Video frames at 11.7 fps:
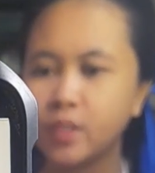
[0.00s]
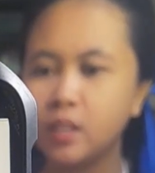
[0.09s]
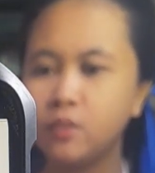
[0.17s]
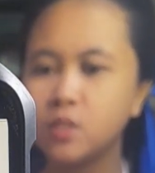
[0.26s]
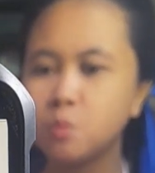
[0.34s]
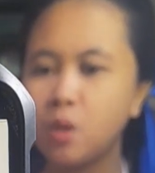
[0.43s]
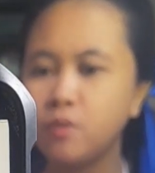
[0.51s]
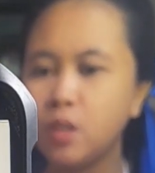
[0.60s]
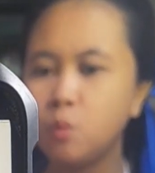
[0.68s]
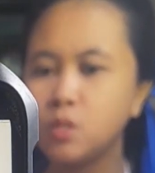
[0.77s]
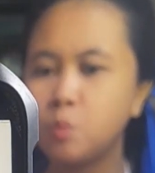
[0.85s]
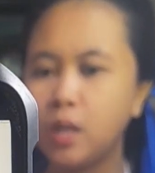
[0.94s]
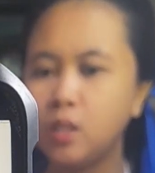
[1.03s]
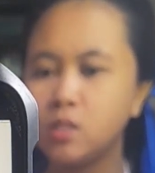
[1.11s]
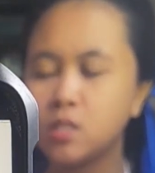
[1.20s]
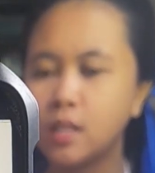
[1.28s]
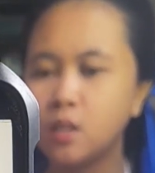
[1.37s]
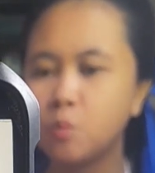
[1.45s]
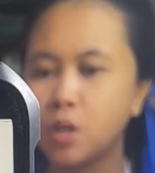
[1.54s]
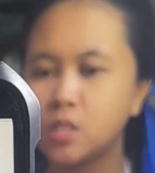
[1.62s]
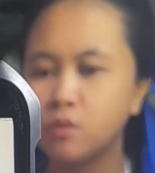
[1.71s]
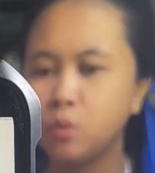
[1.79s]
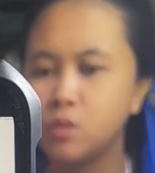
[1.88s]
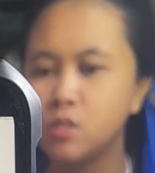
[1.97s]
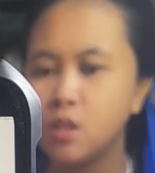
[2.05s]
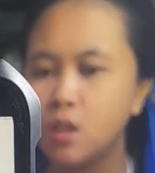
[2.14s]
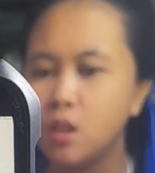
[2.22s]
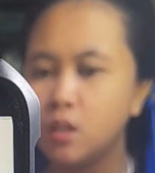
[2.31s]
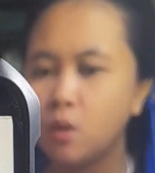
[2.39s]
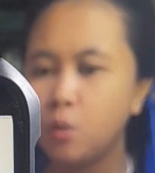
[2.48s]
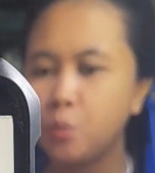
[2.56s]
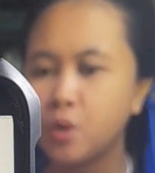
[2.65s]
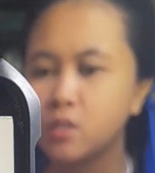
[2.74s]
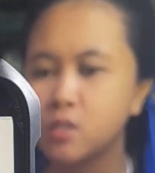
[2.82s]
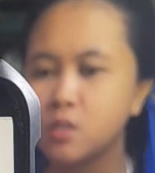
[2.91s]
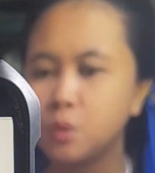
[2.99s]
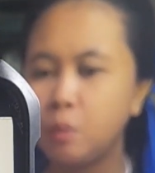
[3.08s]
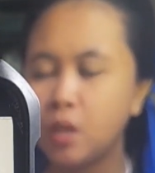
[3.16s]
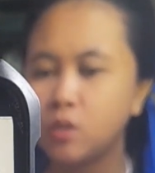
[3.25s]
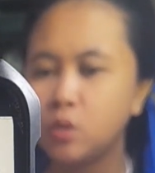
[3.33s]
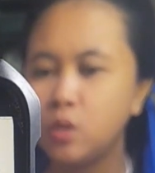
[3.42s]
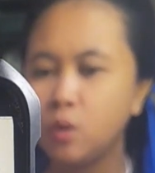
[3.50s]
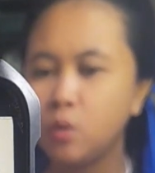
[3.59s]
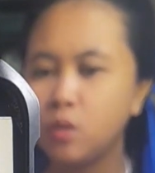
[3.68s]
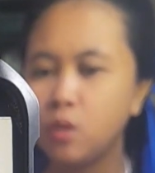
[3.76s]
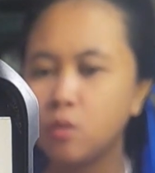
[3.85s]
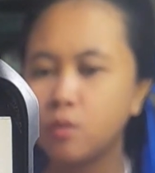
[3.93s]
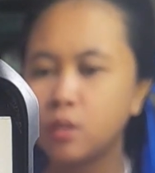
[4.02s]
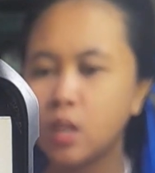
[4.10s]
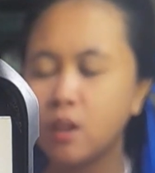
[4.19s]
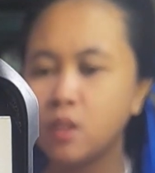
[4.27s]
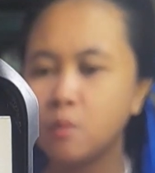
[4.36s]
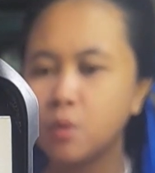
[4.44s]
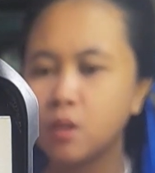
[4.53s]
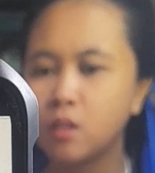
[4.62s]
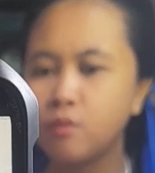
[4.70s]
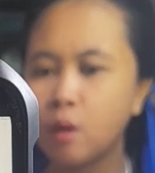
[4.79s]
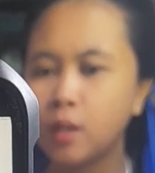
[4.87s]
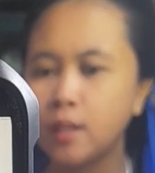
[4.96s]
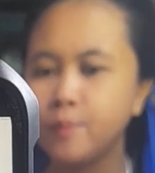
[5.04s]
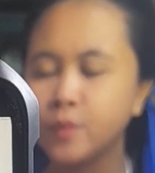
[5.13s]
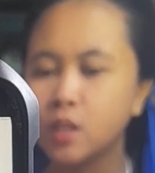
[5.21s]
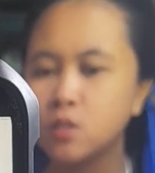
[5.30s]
If a small fee was paid to the selling price of goods, the whole process would be under the authority of the imperial family.